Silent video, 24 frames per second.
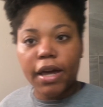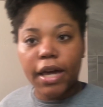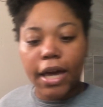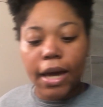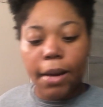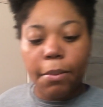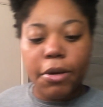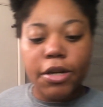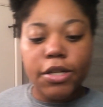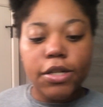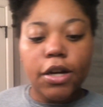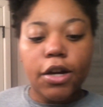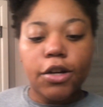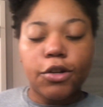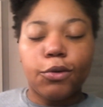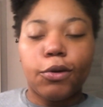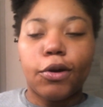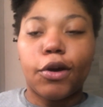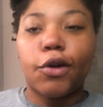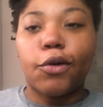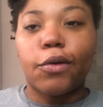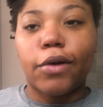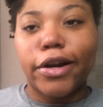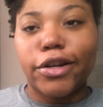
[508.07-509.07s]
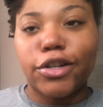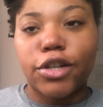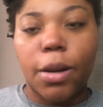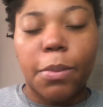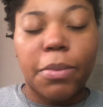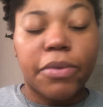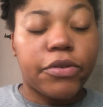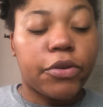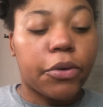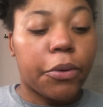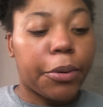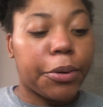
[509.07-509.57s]
The camera's not doing a great
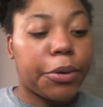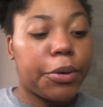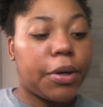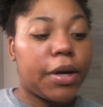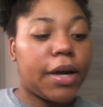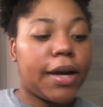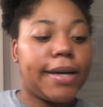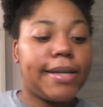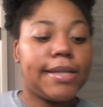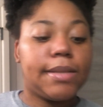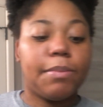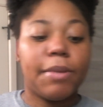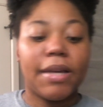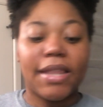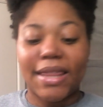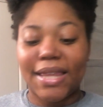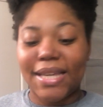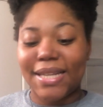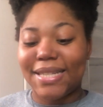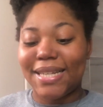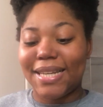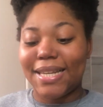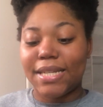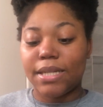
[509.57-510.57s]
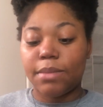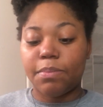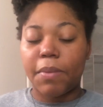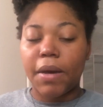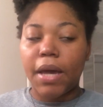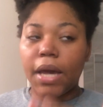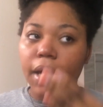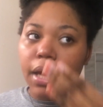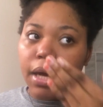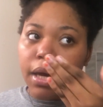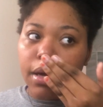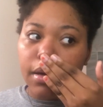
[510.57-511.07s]
job of showing you guys, but this is
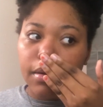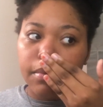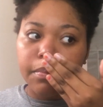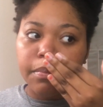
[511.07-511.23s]
pink.